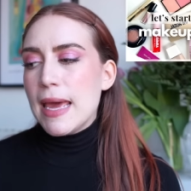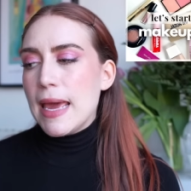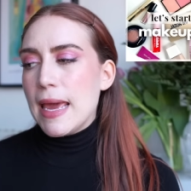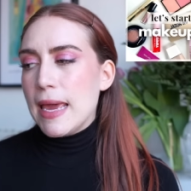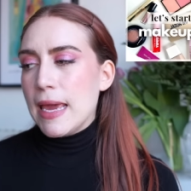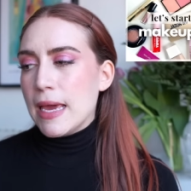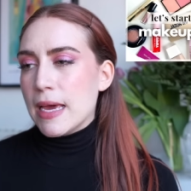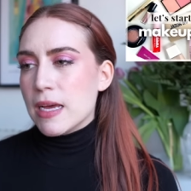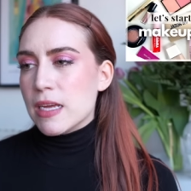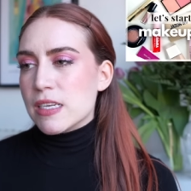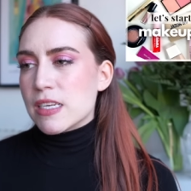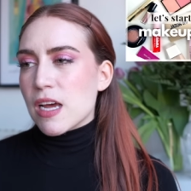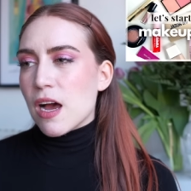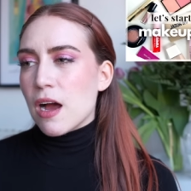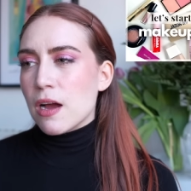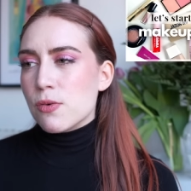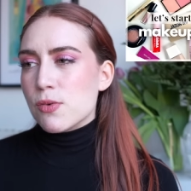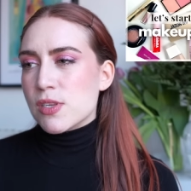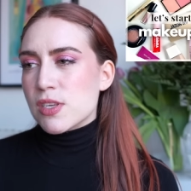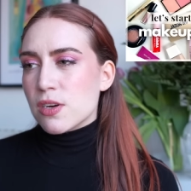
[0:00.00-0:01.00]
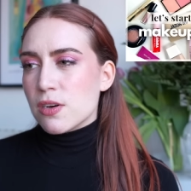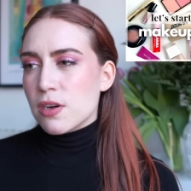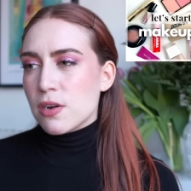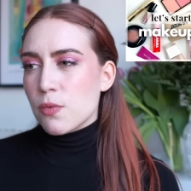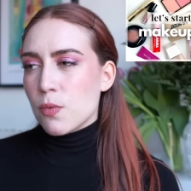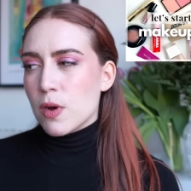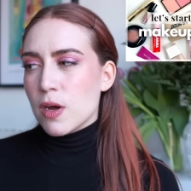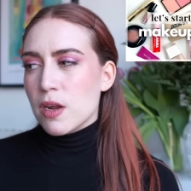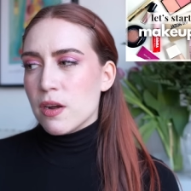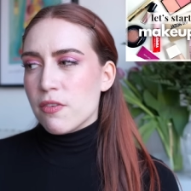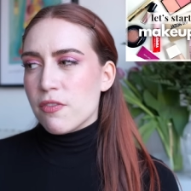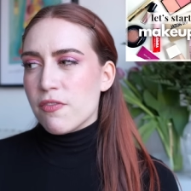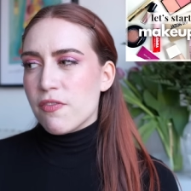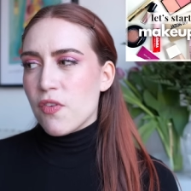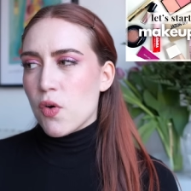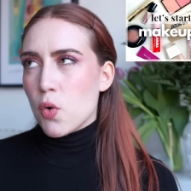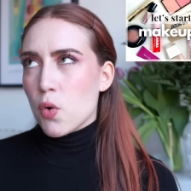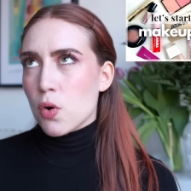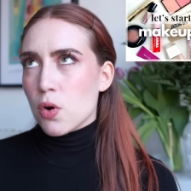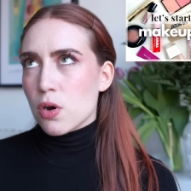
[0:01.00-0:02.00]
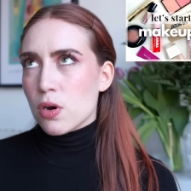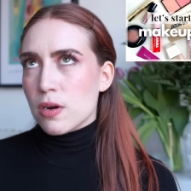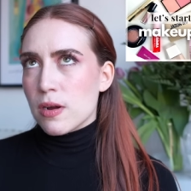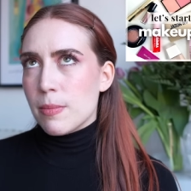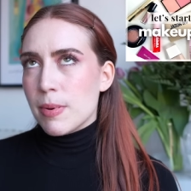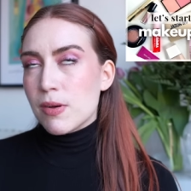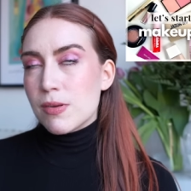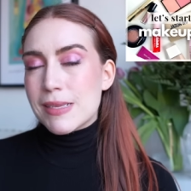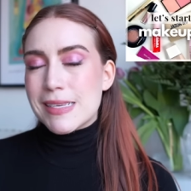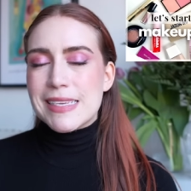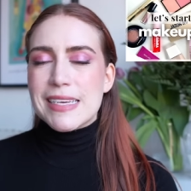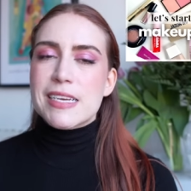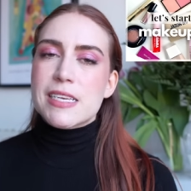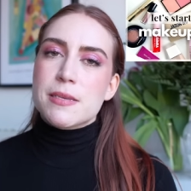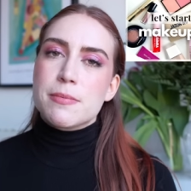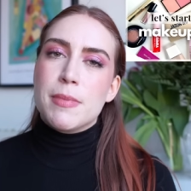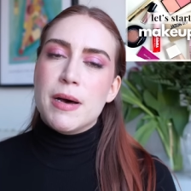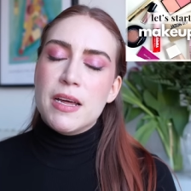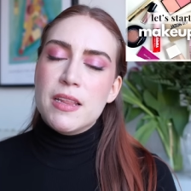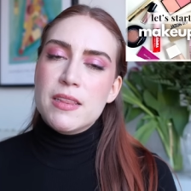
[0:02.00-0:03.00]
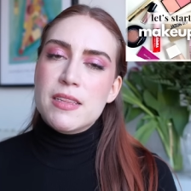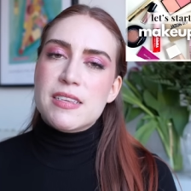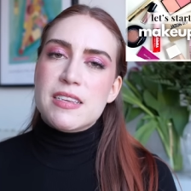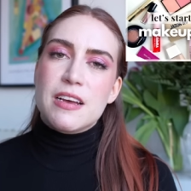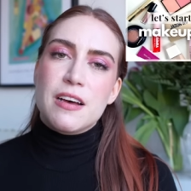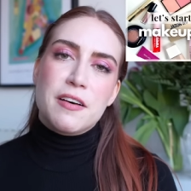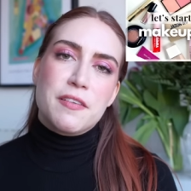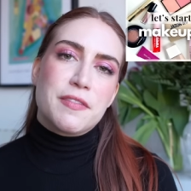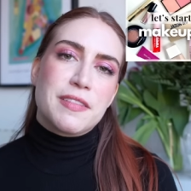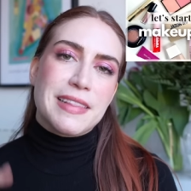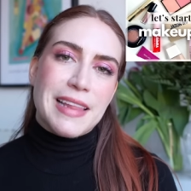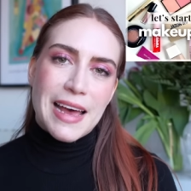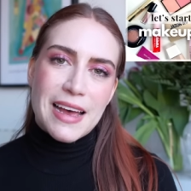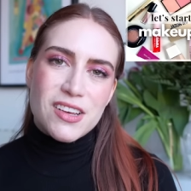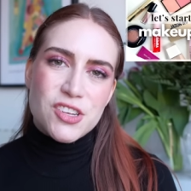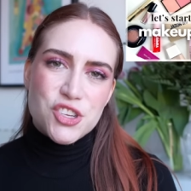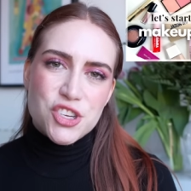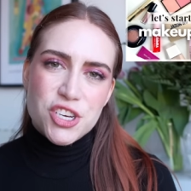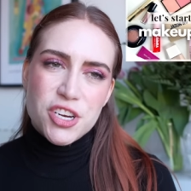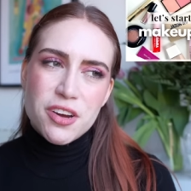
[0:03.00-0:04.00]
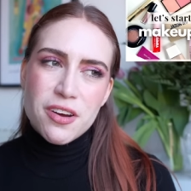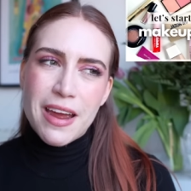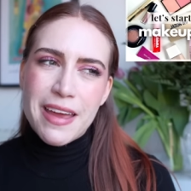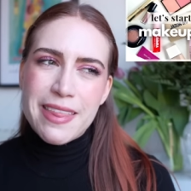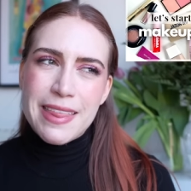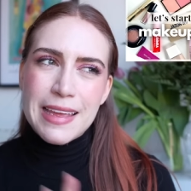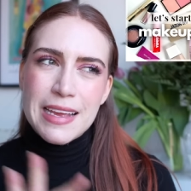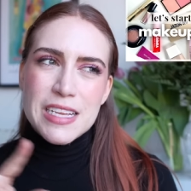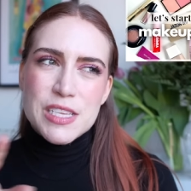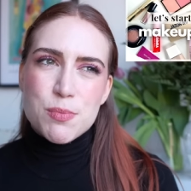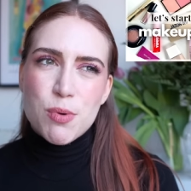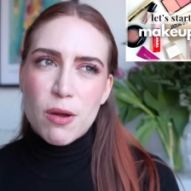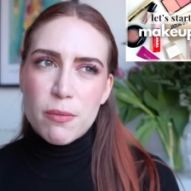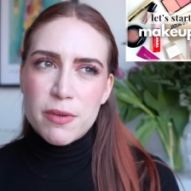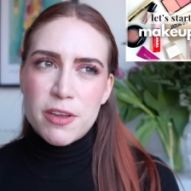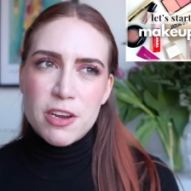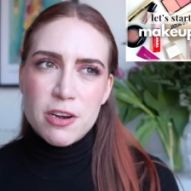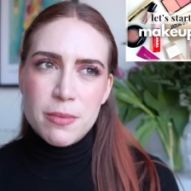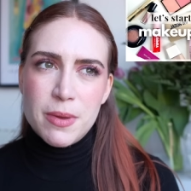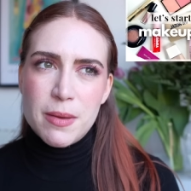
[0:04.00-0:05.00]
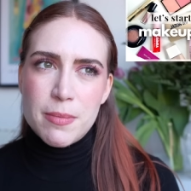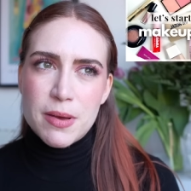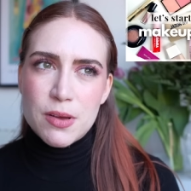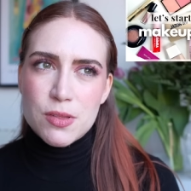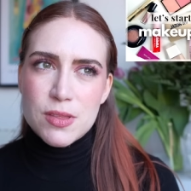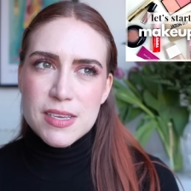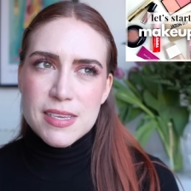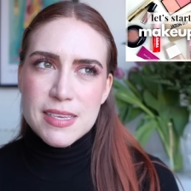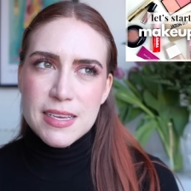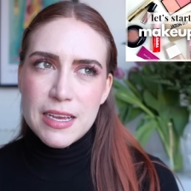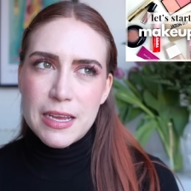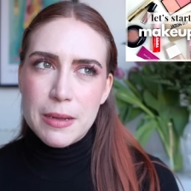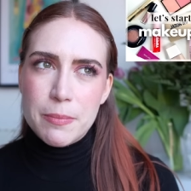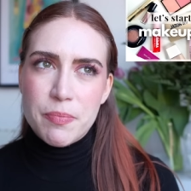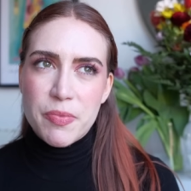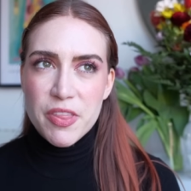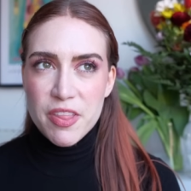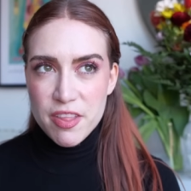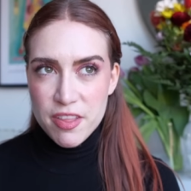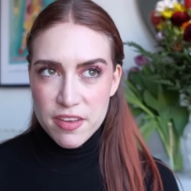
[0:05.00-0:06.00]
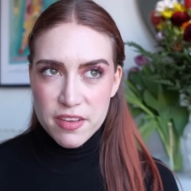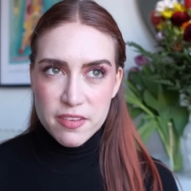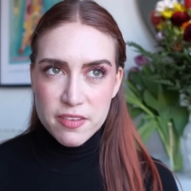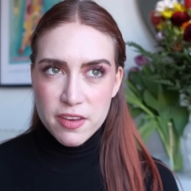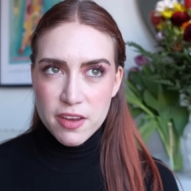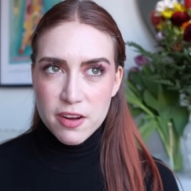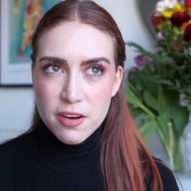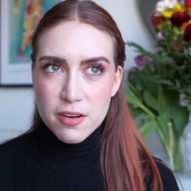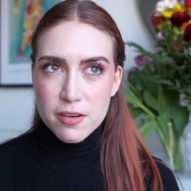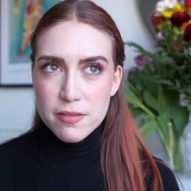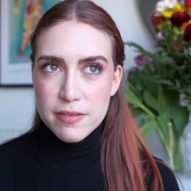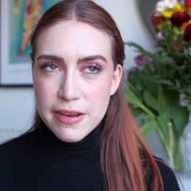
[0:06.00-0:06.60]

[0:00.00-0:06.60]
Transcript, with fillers: and I was on one for about six months of last year. I think it's probably going to be about the same this year.